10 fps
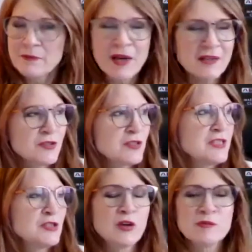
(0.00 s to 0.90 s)
imposter
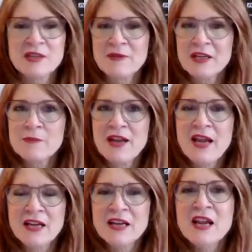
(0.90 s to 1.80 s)
syndrome, something in my
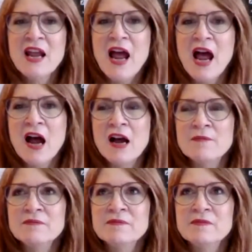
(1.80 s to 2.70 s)
head.
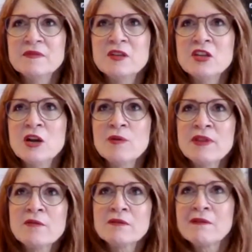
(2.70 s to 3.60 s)
Um,
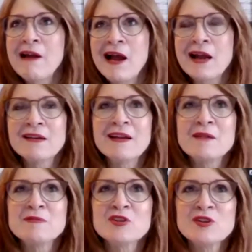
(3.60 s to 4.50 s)
without,
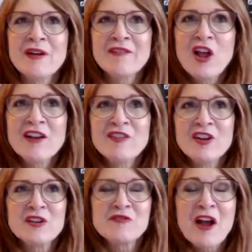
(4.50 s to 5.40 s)
I'm sure you have a lot of
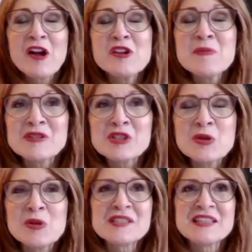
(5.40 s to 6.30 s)
valuable
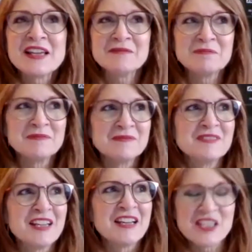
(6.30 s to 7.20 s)
tools that
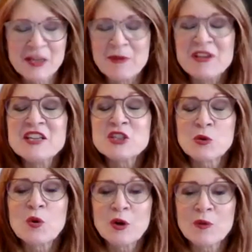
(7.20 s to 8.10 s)
someone needs
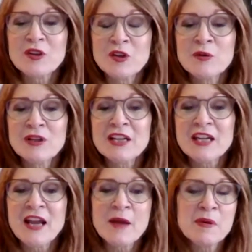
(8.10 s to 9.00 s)
to work with you to really
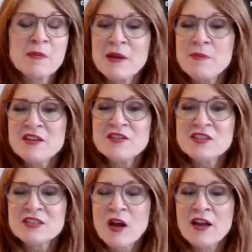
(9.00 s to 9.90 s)
get at, but maybe
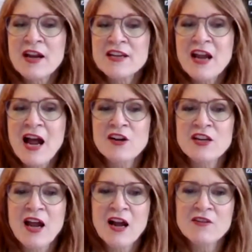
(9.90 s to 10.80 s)
just an idea. How
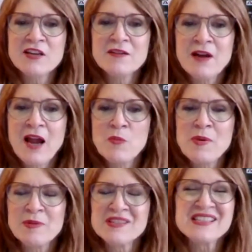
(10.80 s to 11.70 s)
do you help
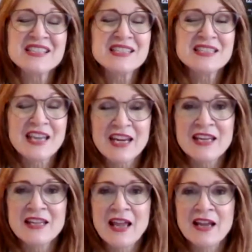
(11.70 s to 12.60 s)
people
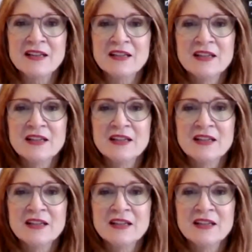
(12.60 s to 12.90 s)
sustain that,